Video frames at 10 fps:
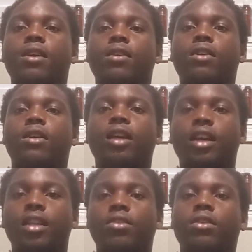The
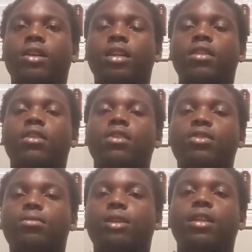
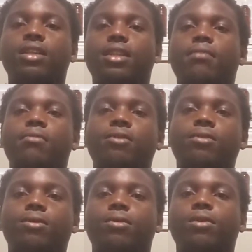intercontinental ballistic
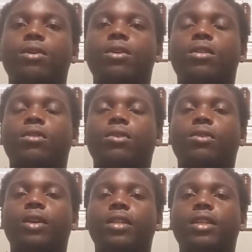missile.
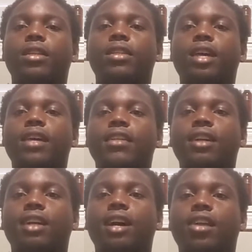So it takes
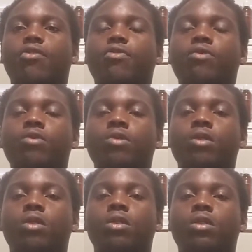a lot of
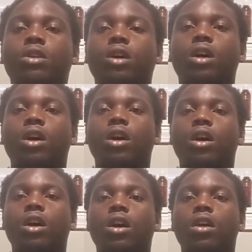fuel to
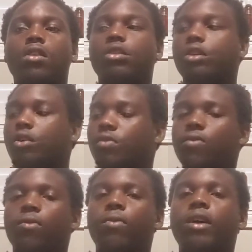go
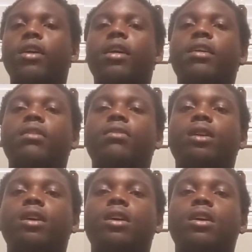from one
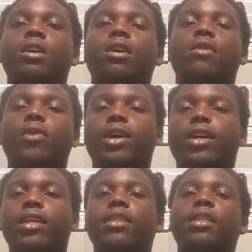continent
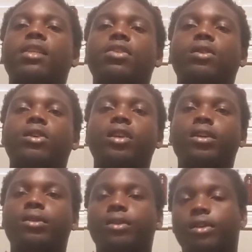to
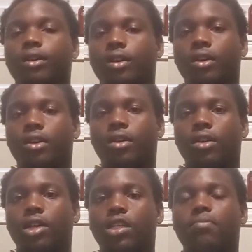another,
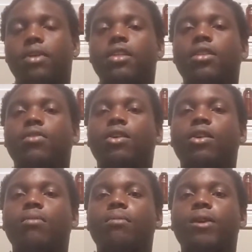especially over
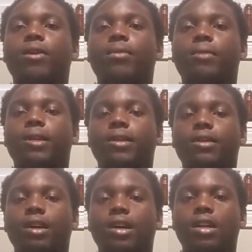here in America,
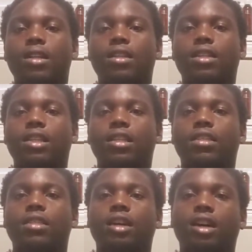because this
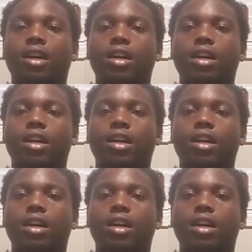is the